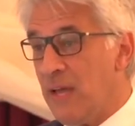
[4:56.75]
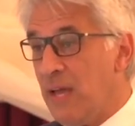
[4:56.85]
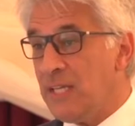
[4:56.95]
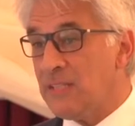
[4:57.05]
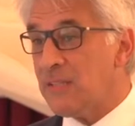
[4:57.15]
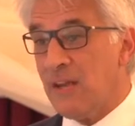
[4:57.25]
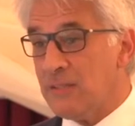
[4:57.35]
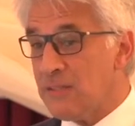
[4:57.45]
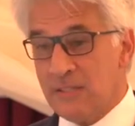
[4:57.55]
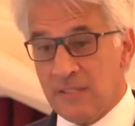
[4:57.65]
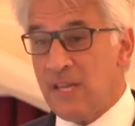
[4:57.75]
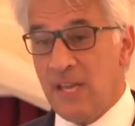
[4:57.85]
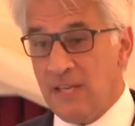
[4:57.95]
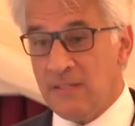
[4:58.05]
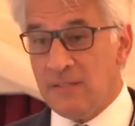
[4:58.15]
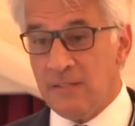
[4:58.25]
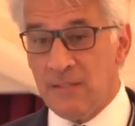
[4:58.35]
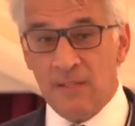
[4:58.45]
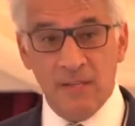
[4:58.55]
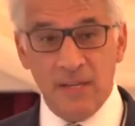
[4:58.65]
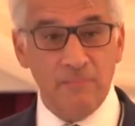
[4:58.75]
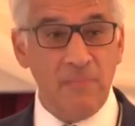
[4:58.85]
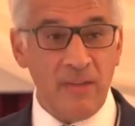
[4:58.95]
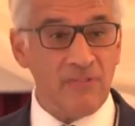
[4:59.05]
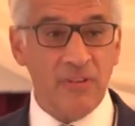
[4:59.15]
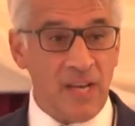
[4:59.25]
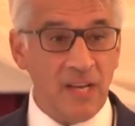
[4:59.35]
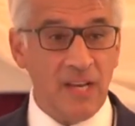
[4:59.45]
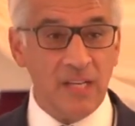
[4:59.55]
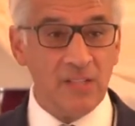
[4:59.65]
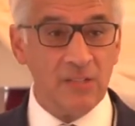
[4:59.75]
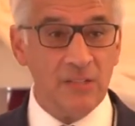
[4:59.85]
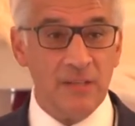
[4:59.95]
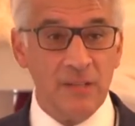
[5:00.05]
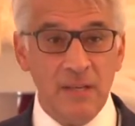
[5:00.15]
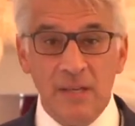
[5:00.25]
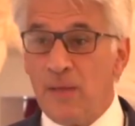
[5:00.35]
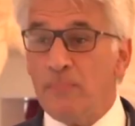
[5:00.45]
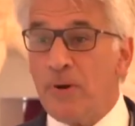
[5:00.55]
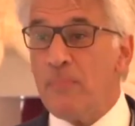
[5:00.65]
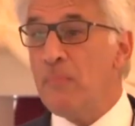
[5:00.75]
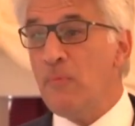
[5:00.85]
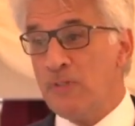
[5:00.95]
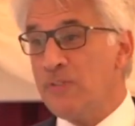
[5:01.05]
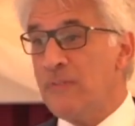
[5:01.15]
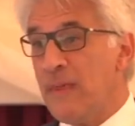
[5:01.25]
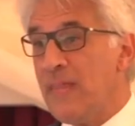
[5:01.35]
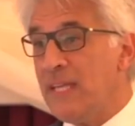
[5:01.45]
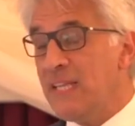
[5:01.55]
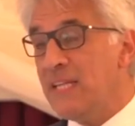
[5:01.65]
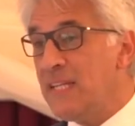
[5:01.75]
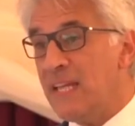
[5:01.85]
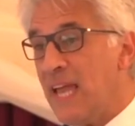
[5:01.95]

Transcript: A stars to C's in maths and English. The problem wasn't that they didn't